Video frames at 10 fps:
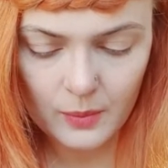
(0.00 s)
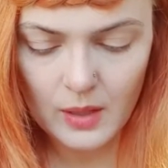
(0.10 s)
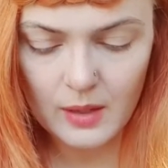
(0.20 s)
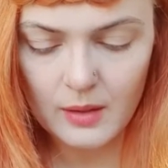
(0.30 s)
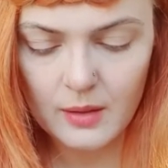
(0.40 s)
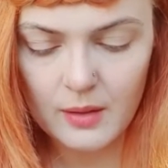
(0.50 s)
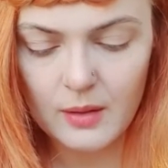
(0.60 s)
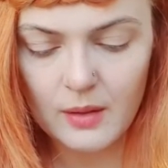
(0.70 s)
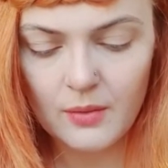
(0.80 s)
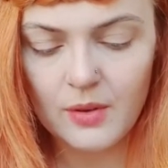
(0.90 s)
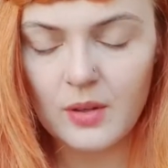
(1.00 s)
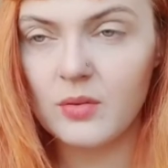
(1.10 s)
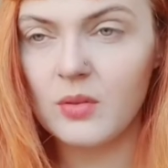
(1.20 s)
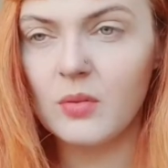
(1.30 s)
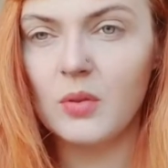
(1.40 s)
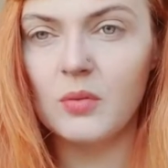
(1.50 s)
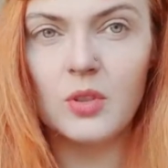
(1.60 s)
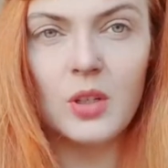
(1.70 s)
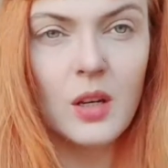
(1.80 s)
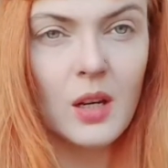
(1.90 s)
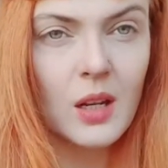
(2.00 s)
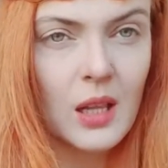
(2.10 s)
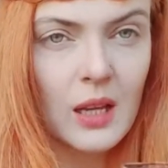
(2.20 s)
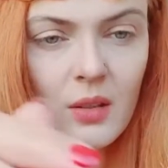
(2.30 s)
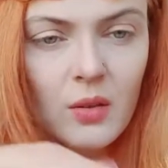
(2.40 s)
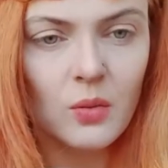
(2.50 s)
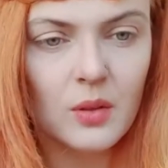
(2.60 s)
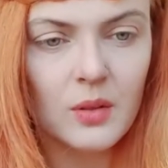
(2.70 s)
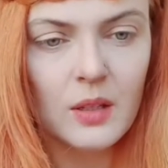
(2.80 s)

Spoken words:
I found this one, which I really like, this one,